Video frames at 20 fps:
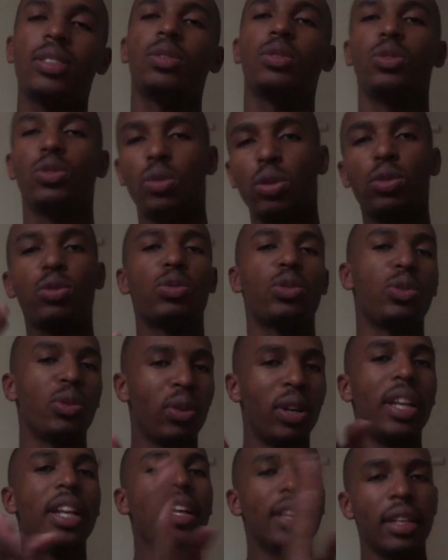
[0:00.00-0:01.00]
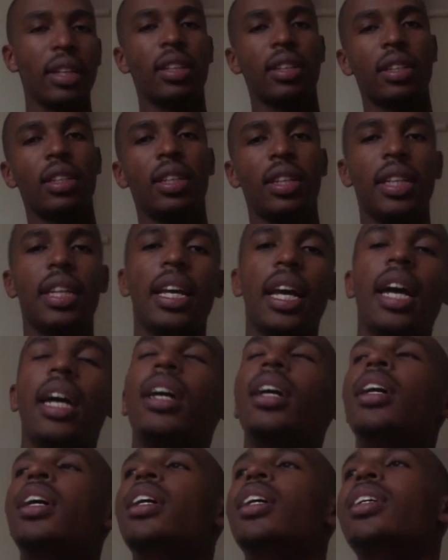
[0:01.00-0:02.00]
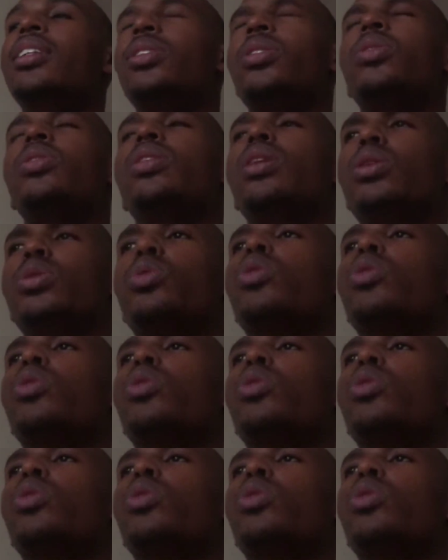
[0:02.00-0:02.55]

Those thoughts where you link. Yeah. So I was